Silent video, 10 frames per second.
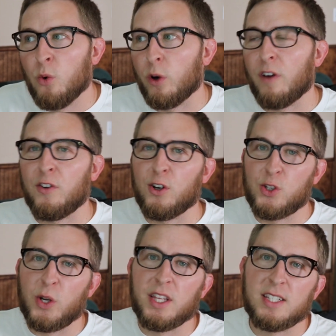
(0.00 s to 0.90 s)
Where if you're
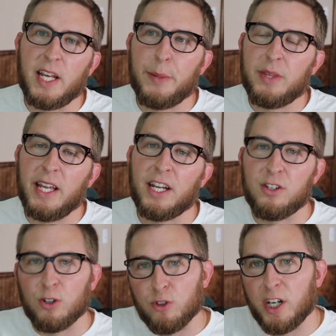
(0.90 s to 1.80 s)
doing the same thing and
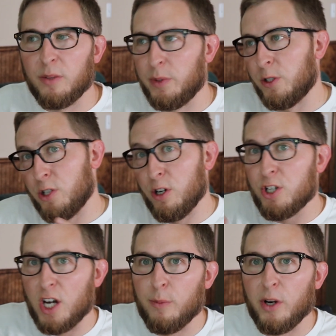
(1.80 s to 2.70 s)
you're trying to build your
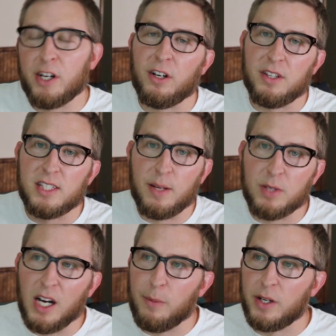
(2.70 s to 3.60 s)
jawbreaker on the same
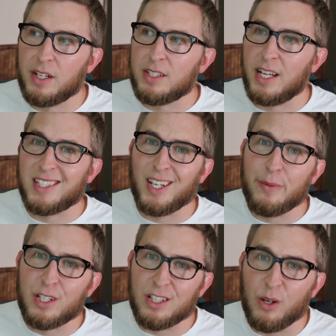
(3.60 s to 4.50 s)
topics, it's going to
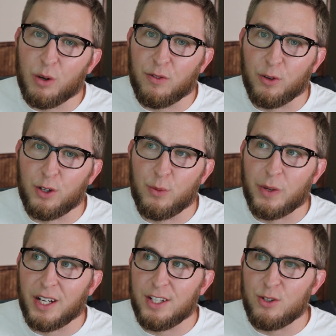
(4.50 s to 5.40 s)
be slower for you
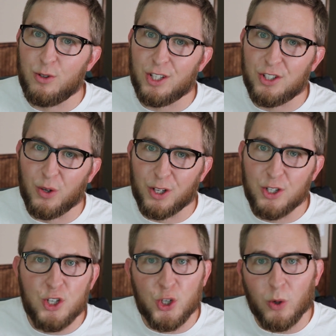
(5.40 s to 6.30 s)
because you just don't
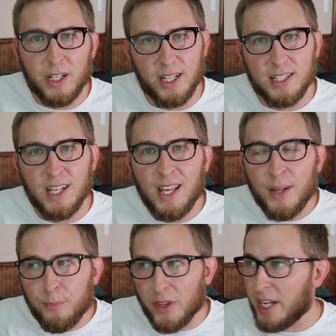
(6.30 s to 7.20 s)
enjoy it.
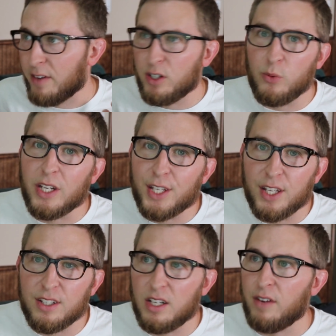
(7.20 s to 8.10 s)
And every
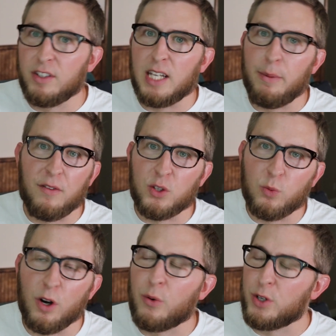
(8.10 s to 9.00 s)
weekend and every time after
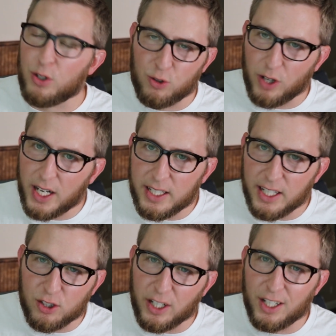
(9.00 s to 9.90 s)
work, when you're grinding
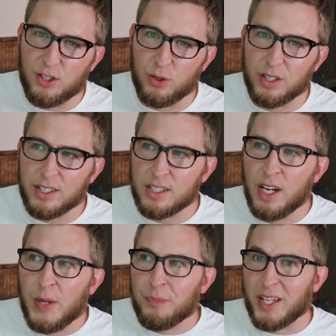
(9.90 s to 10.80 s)
in trying to do this,
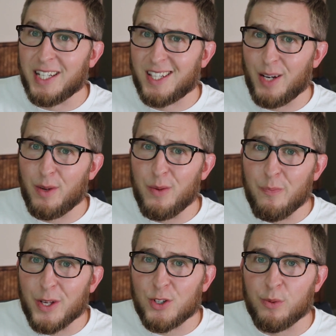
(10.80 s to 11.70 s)
it's going to be
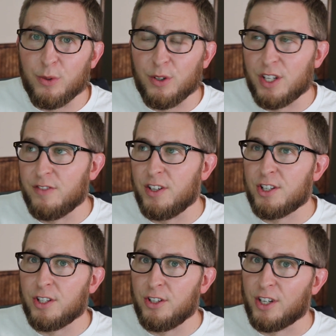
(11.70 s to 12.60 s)
miserable, and
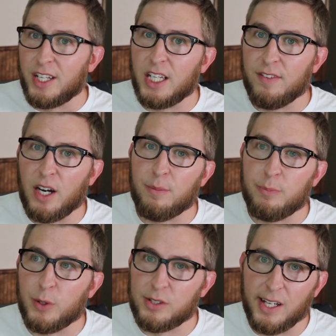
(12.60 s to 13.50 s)
eventually you're going to give up,
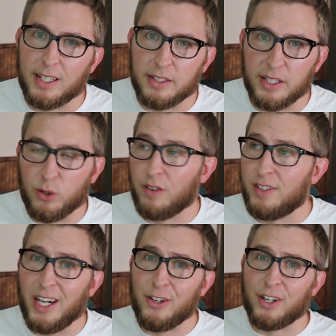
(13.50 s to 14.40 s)
most likely, or if
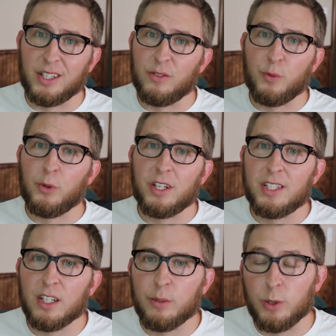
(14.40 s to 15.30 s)
not, you're going to live a pretty
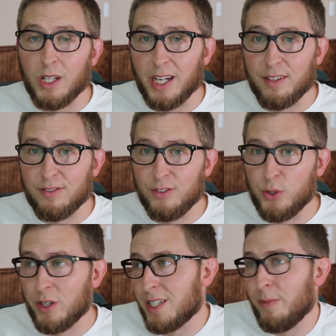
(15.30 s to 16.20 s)
terrible life
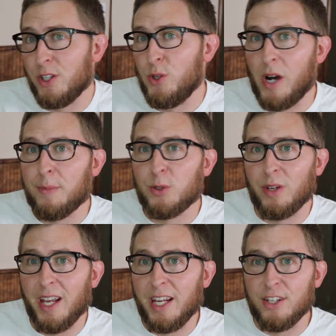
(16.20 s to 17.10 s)
doing something you
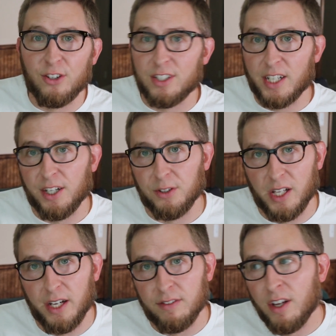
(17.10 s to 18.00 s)
absolutely hate your entire
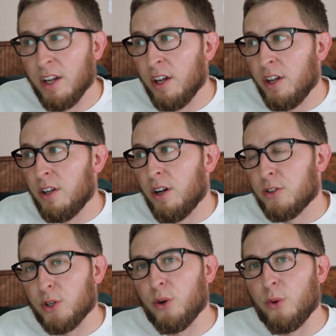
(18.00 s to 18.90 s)
life.
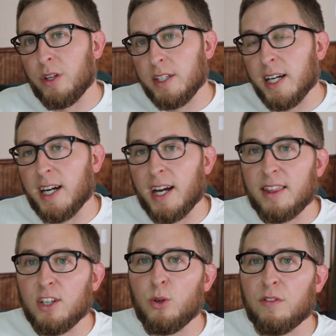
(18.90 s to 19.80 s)
So, yeah, I
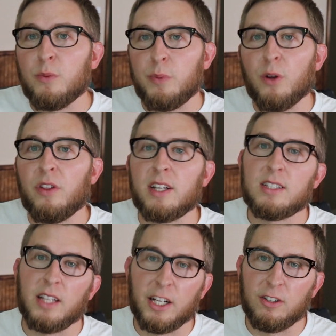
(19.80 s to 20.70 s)
think you have to build
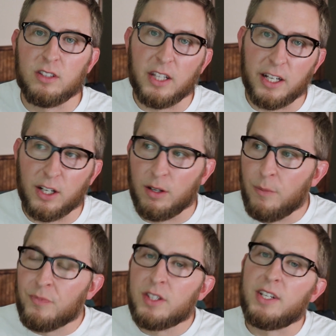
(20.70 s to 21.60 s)
things layer and layer.